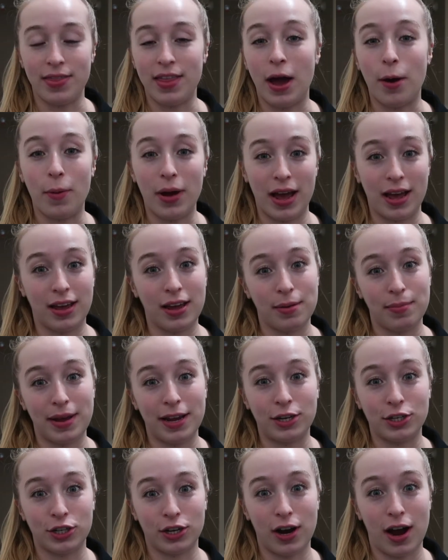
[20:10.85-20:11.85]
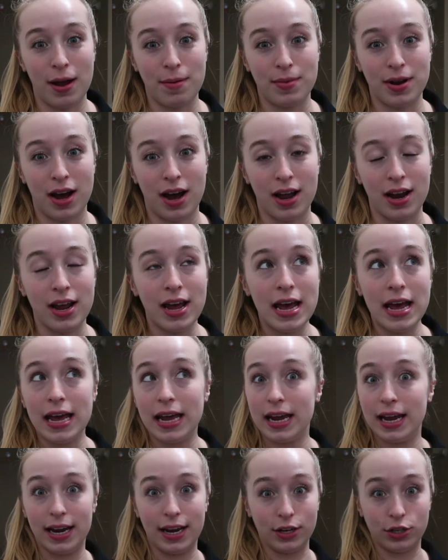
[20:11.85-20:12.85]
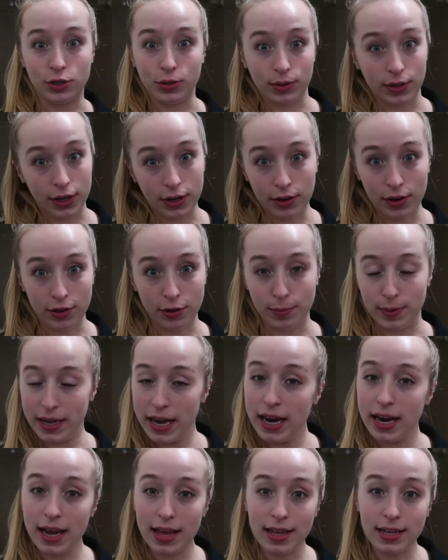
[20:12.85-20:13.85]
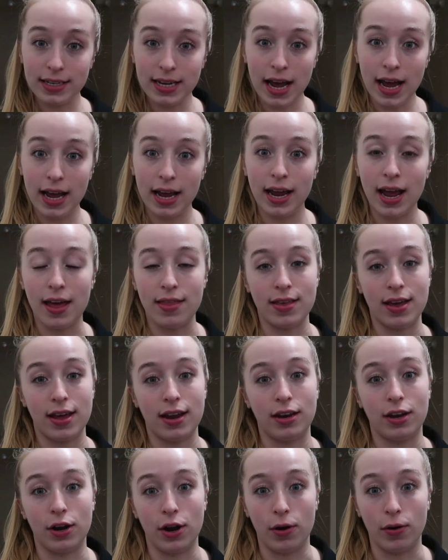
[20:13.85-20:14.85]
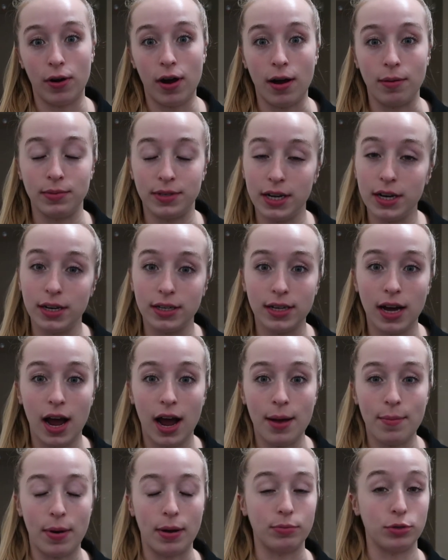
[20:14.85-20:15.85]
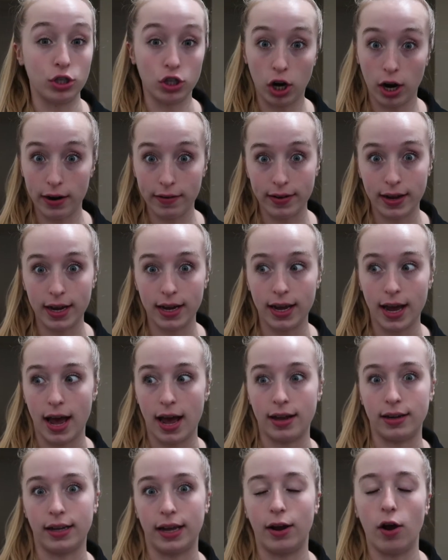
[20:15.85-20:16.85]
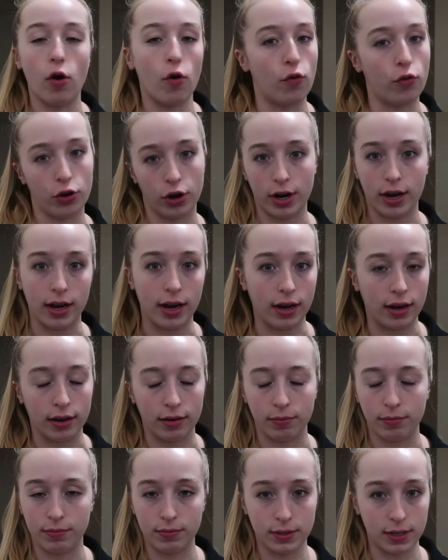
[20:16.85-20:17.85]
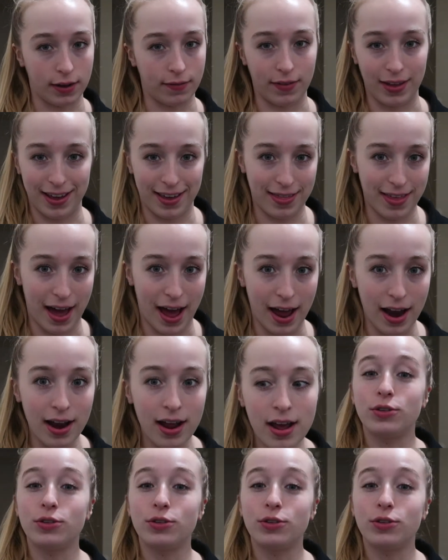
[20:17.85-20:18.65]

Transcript: And that way I can make sure I'm not eating too little in the beginning of the day and then, you know, come dinner time, I'm starving and like overeat and stuff like that.